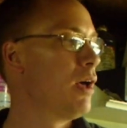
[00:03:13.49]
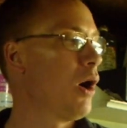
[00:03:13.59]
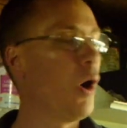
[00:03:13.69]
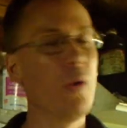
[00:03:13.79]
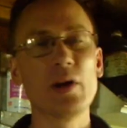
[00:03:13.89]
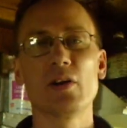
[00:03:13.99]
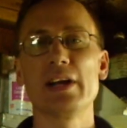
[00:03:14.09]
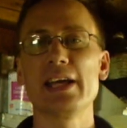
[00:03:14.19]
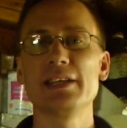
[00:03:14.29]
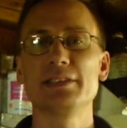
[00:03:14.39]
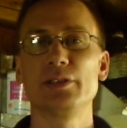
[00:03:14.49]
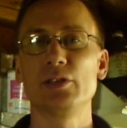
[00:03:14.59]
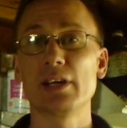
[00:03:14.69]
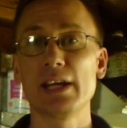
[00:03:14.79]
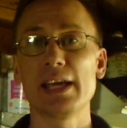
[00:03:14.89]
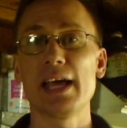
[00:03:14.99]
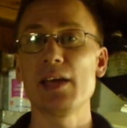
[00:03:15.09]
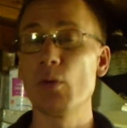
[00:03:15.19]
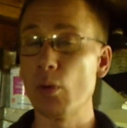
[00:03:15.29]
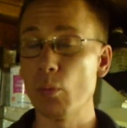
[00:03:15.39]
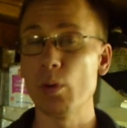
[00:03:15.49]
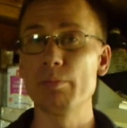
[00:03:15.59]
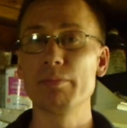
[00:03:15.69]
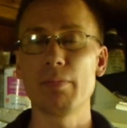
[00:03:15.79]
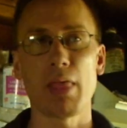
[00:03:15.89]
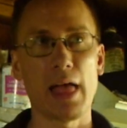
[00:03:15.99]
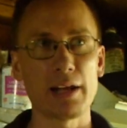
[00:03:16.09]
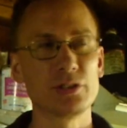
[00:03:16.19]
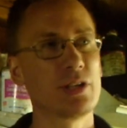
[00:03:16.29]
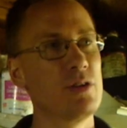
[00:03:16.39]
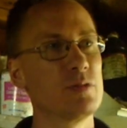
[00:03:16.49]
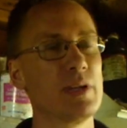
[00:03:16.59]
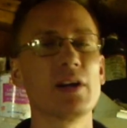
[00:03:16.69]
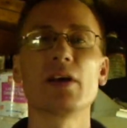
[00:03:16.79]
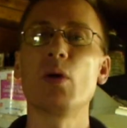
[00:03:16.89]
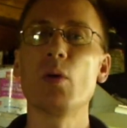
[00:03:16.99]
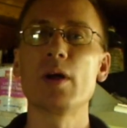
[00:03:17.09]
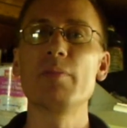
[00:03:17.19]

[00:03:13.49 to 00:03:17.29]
All ingredients that you're going to get, you're going to want